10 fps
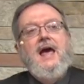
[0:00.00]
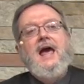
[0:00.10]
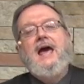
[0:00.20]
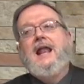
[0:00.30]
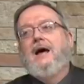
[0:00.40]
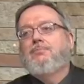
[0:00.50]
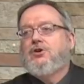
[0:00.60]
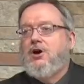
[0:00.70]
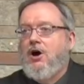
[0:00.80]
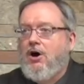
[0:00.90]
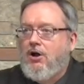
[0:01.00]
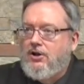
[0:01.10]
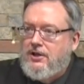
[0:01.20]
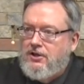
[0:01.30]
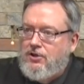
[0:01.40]
And I'm
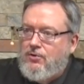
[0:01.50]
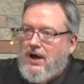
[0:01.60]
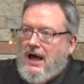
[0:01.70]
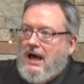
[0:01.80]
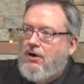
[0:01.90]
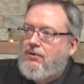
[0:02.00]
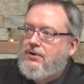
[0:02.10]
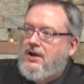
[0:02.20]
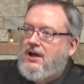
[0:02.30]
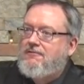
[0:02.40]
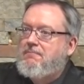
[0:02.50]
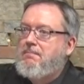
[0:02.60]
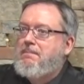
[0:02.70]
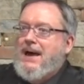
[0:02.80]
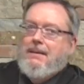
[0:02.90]
calling you out
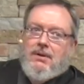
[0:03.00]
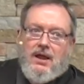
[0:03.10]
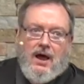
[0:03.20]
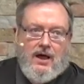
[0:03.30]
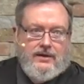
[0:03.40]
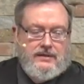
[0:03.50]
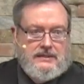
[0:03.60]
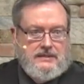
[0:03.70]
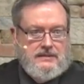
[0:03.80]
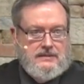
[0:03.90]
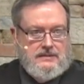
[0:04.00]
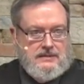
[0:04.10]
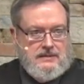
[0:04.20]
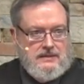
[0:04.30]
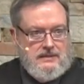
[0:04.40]
of Babylon.
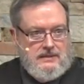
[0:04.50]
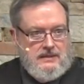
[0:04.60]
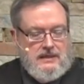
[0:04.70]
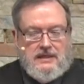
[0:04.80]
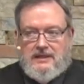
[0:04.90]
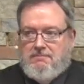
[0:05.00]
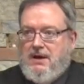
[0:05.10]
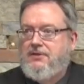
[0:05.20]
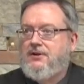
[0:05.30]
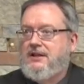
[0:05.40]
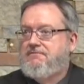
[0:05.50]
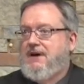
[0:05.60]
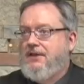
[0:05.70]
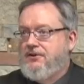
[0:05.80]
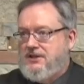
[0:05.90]
Leave mother, leave
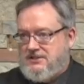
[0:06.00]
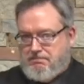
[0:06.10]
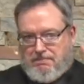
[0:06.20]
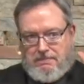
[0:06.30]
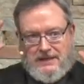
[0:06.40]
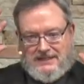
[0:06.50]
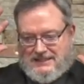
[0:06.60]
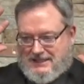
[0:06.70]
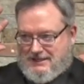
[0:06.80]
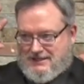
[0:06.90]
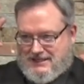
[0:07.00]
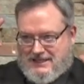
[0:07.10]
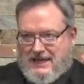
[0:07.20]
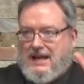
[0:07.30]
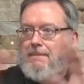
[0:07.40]
father, just, just
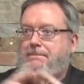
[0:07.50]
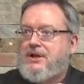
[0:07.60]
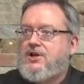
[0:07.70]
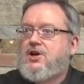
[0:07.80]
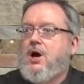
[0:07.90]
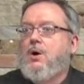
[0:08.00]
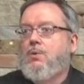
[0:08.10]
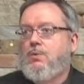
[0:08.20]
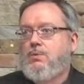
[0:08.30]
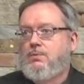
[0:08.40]
get up and go.